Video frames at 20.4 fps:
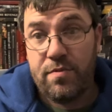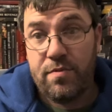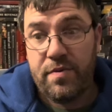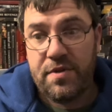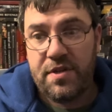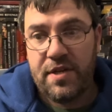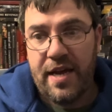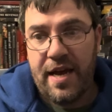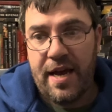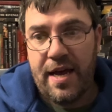
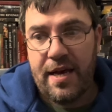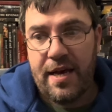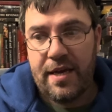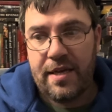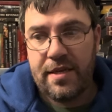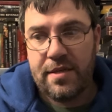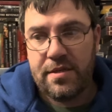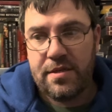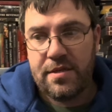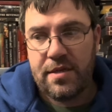which
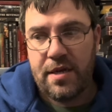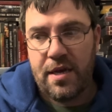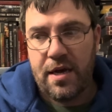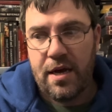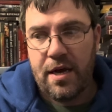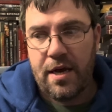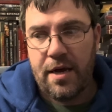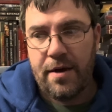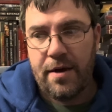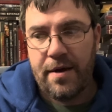has
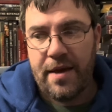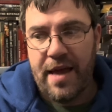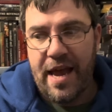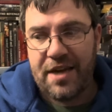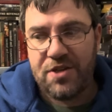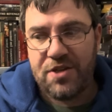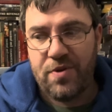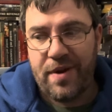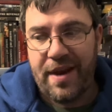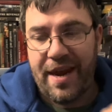
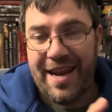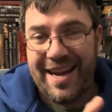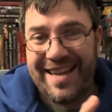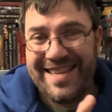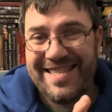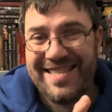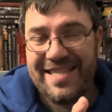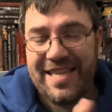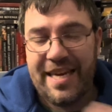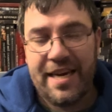actually an
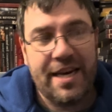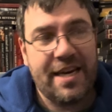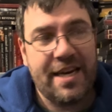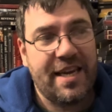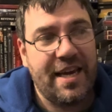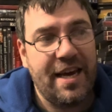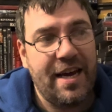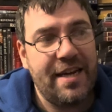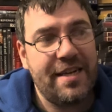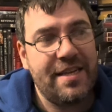extended
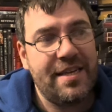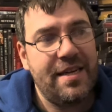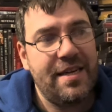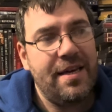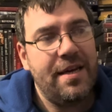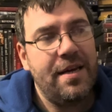cut